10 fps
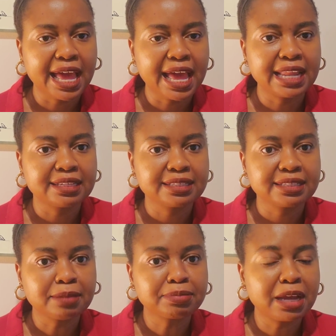And
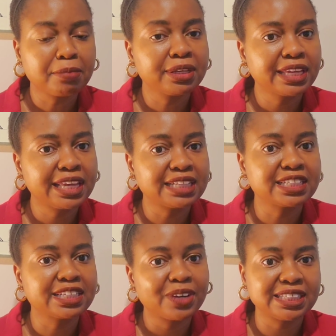sometimes it gets
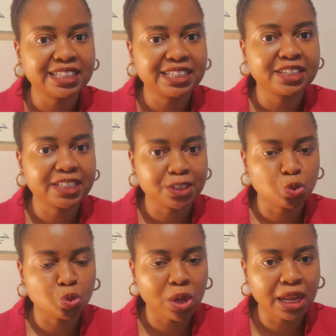granted there
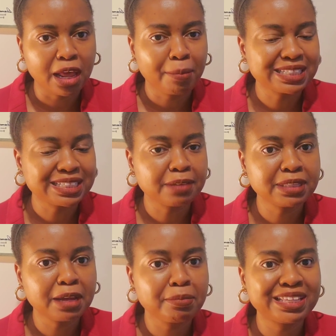as well. But
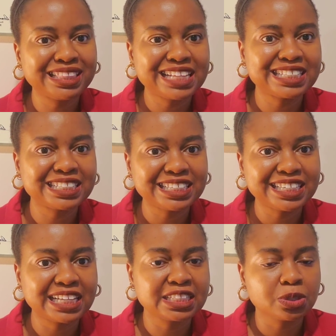sometimes it doesn't
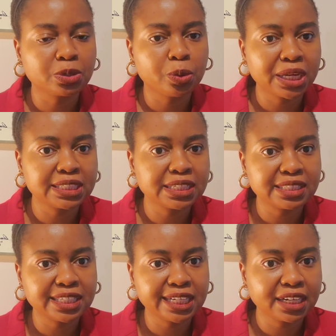get
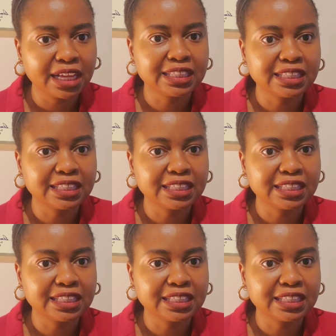granted there.